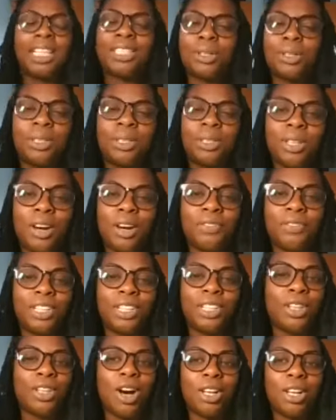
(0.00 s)
started off in
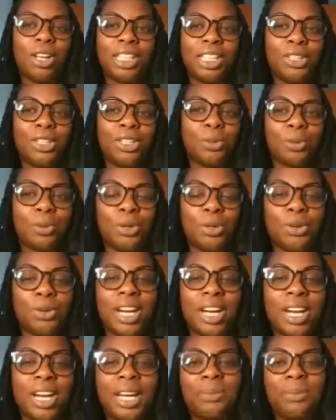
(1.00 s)
the law legal
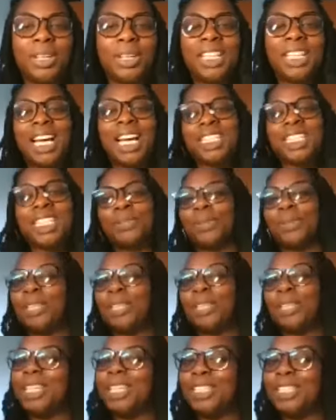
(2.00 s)
program realized it really
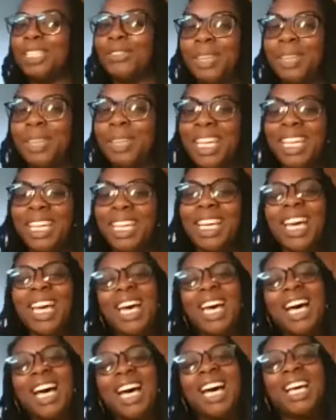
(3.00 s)
wasn't for me
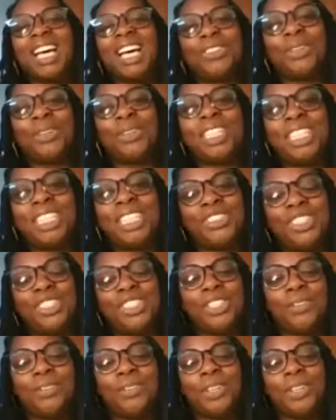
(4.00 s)
uh,
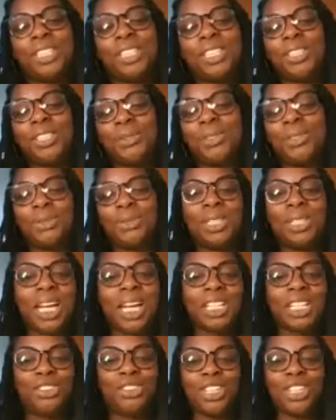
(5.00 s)
transitioned over into
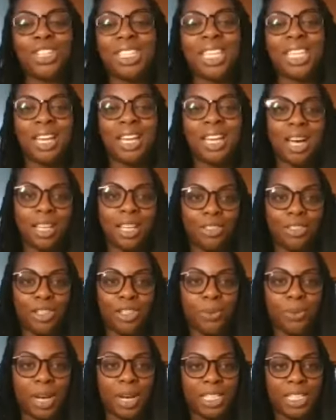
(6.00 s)
sociology and
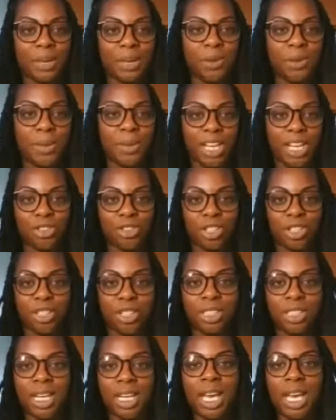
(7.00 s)
psychology where i double
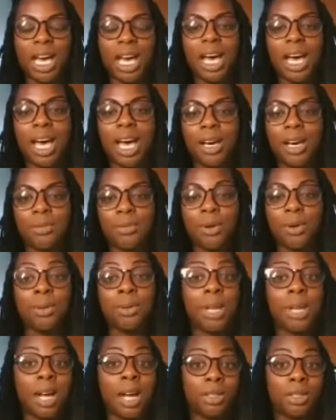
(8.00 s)
majored uh,
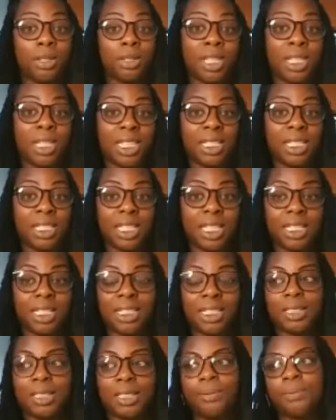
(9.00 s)
wrote an honors
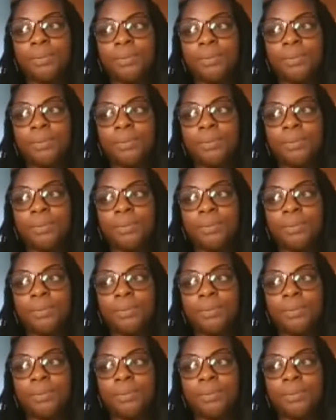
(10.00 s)
thesis